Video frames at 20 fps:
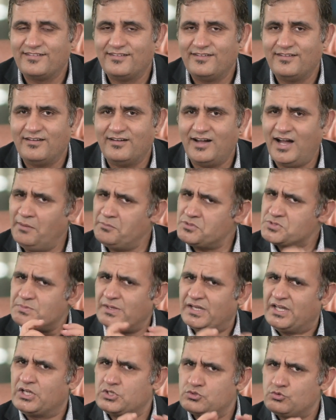I'm
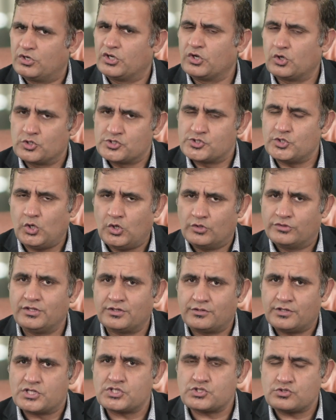spending $200 on the
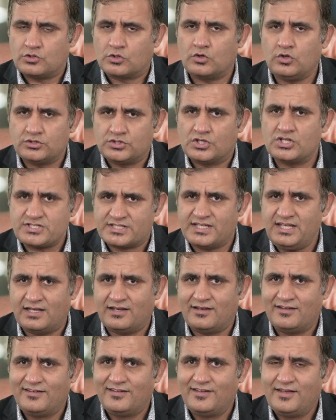restaurant or the hotel,
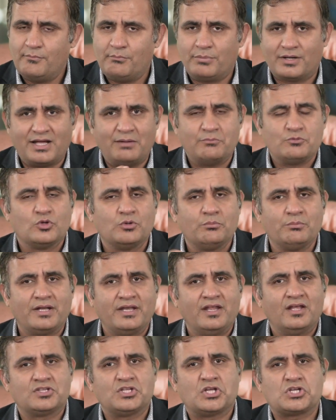but I'm doing many
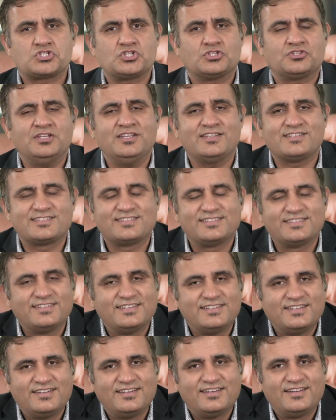other extra things.
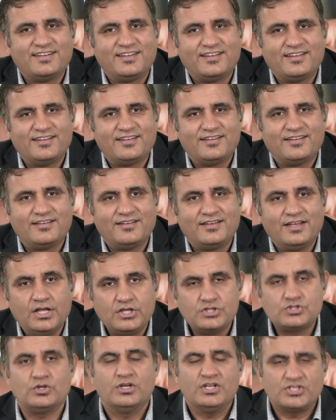
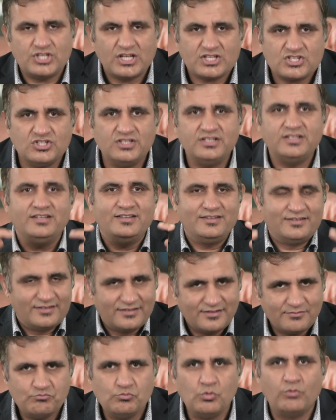So it's actually
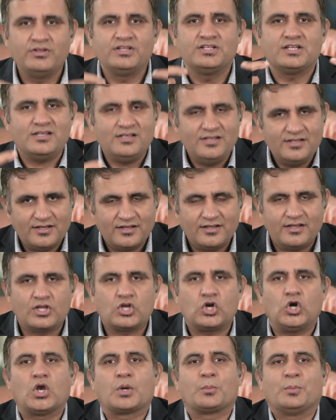moving the
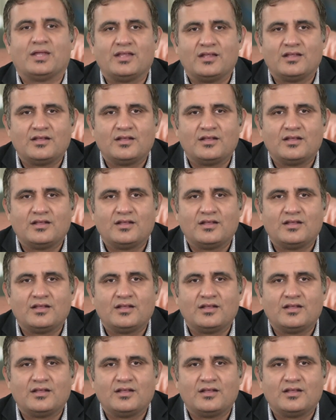economy.